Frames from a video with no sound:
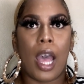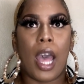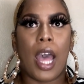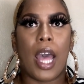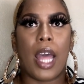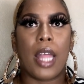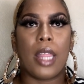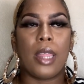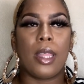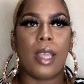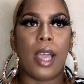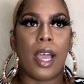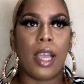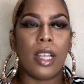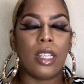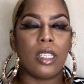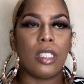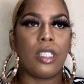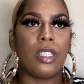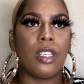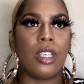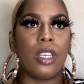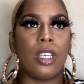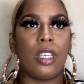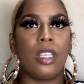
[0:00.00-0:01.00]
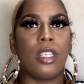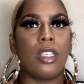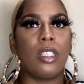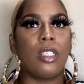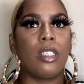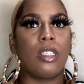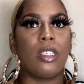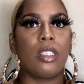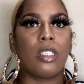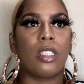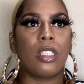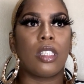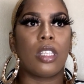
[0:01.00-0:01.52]
and the answer
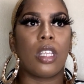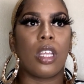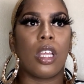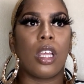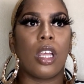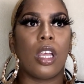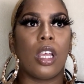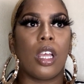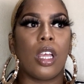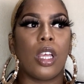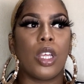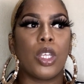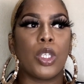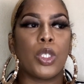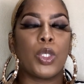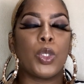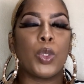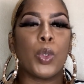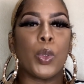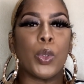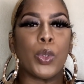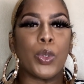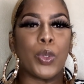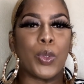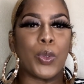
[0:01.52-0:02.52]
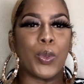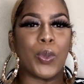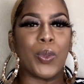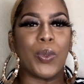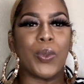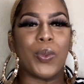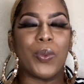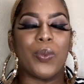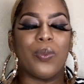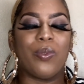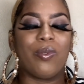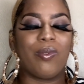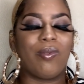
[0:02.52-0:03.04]
is so so
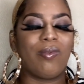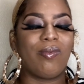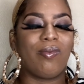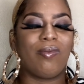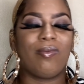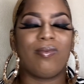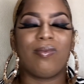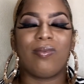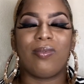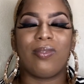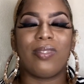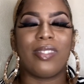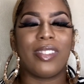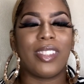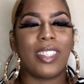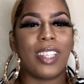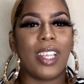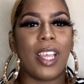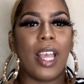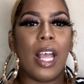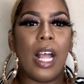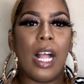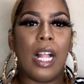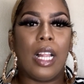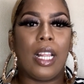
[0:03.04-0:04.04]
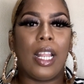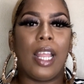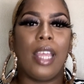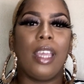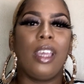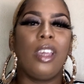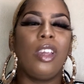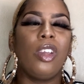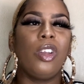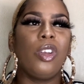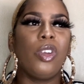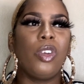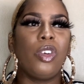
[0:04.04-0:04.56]

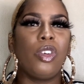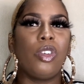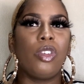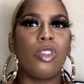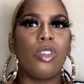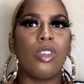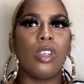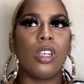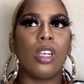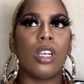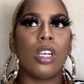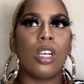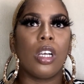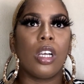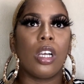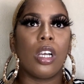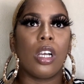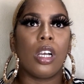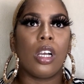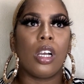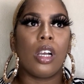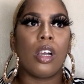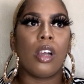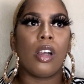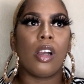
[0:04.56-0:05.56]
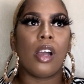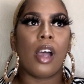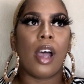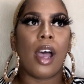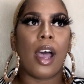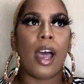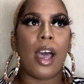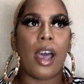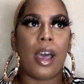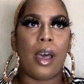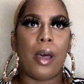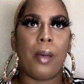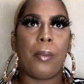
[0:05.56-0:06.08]
like you know
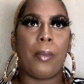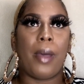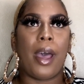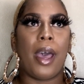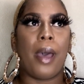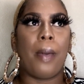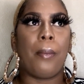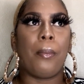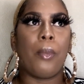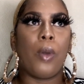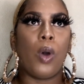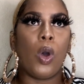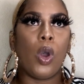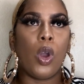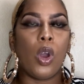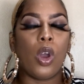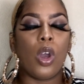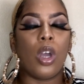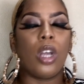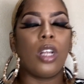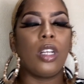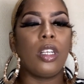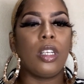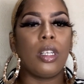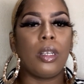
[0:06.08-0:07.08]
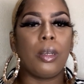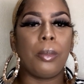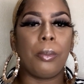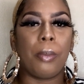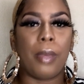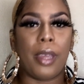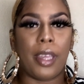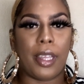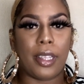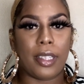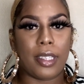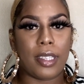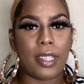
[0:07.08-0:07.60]
um, I'm more on the
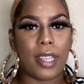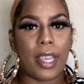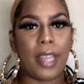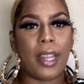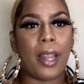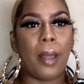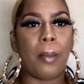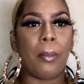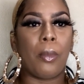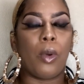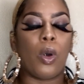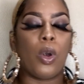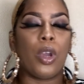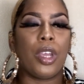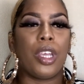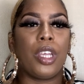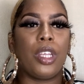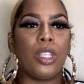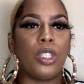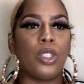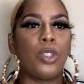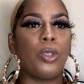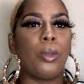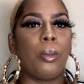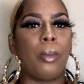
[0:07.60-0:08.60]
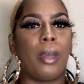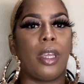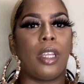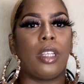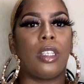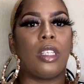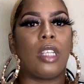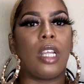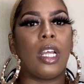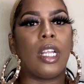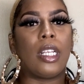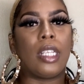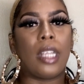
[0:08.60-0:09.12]
men's side. I'm more into
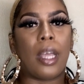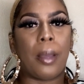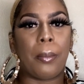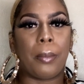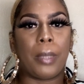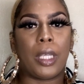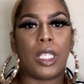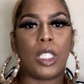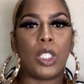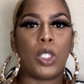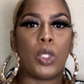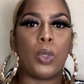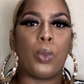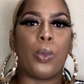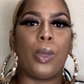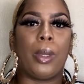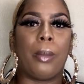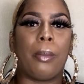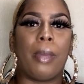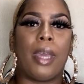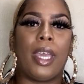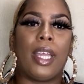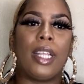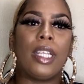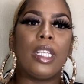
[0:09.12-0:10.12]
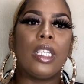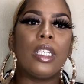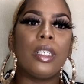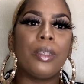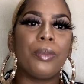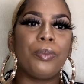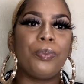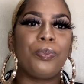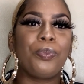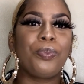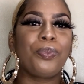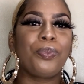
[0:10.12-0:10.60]
men than I'm into women.